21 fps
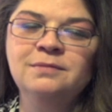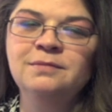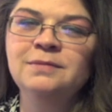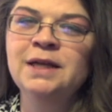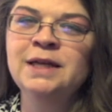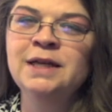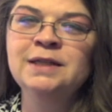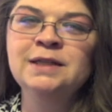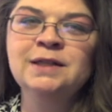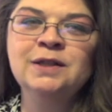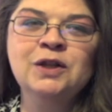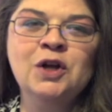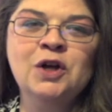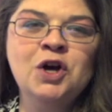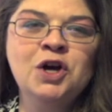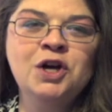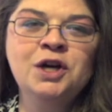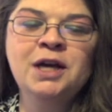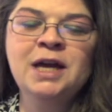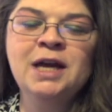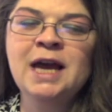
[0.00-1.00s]
as
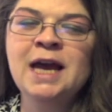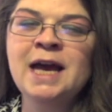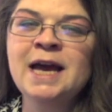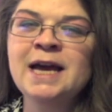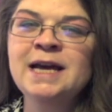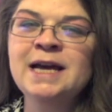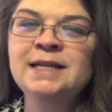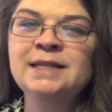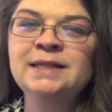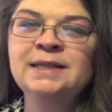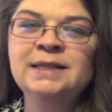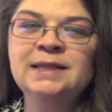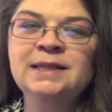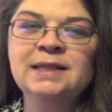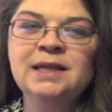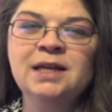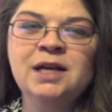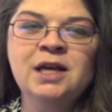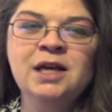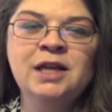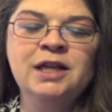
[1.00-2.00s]
long as
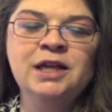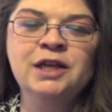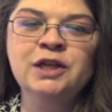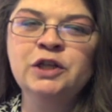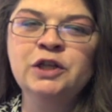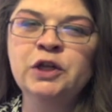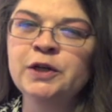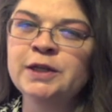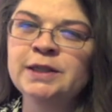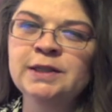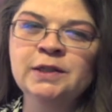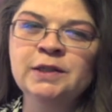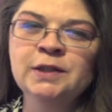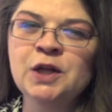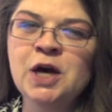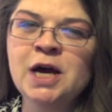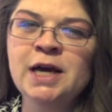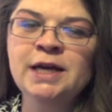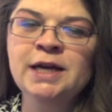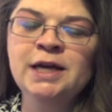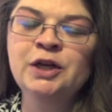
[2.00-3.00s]
the adults are
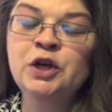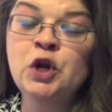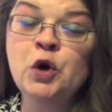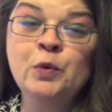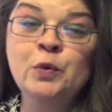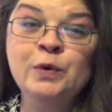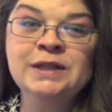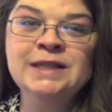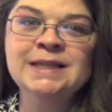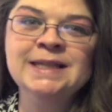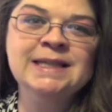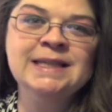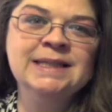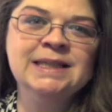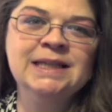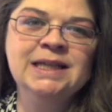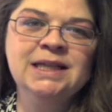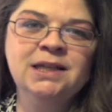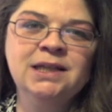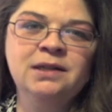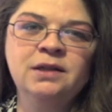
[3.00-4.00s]
lying, no one's
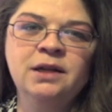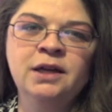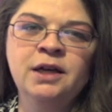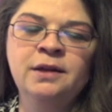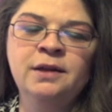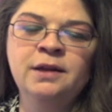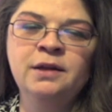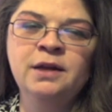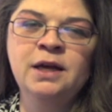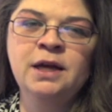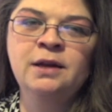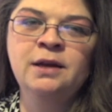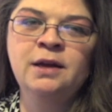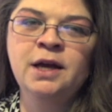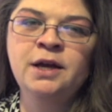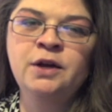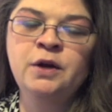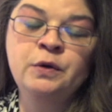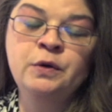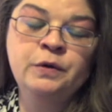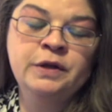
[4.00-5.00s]
listening. And I
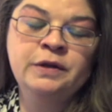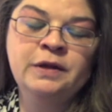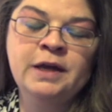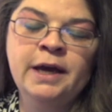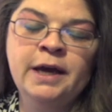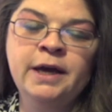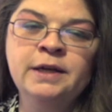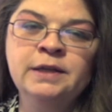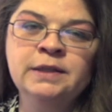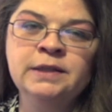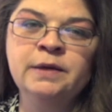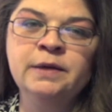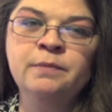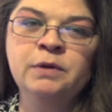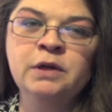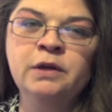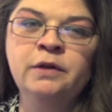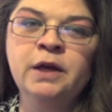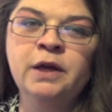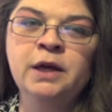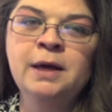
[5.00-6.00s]
know that that is
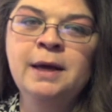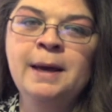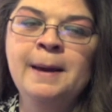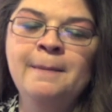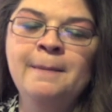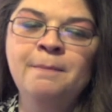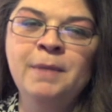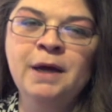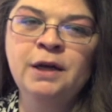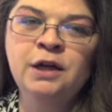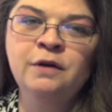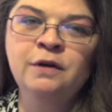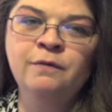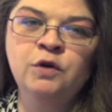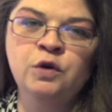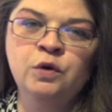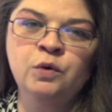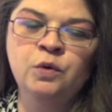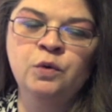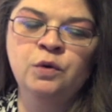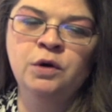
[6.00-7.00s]
something that many of
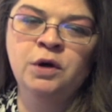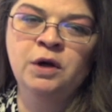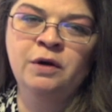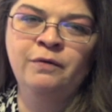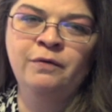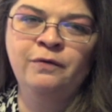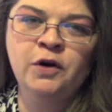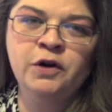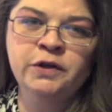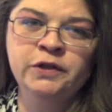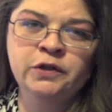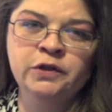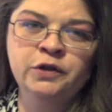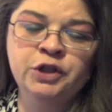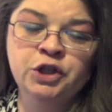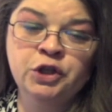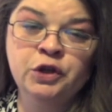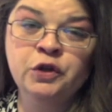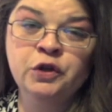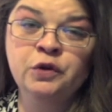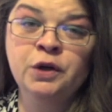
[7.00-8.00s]
you foster
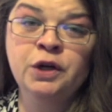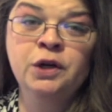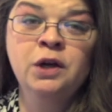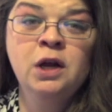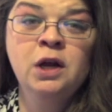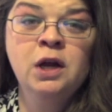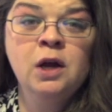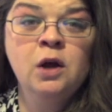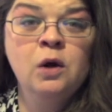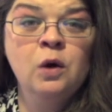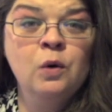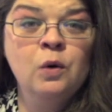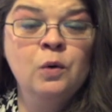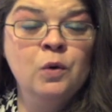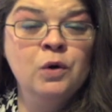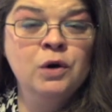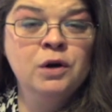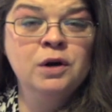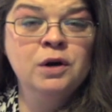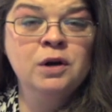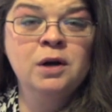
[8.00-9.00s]
children
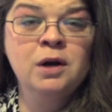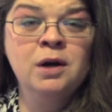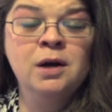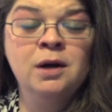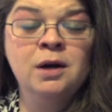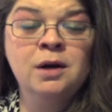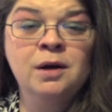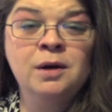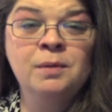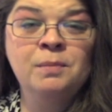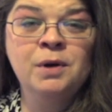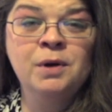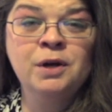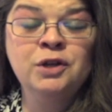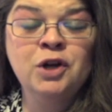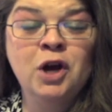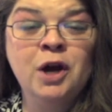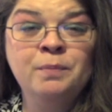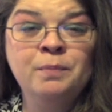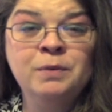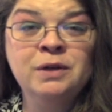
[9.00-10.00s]
or
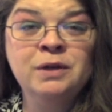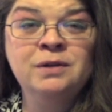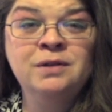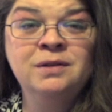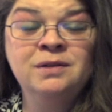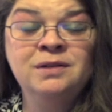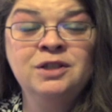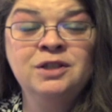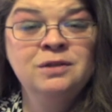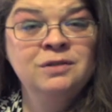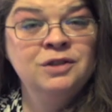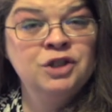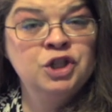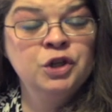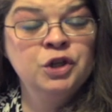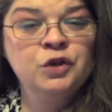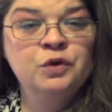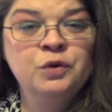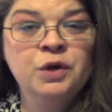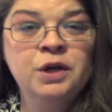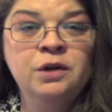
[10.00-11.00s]
adopted
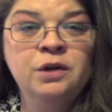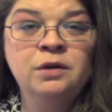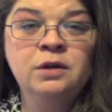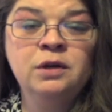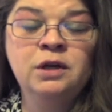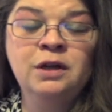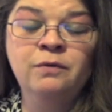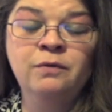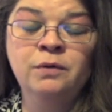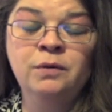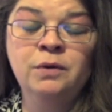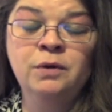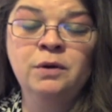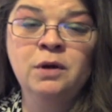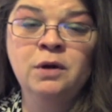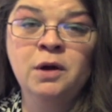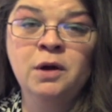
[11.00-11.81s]
children even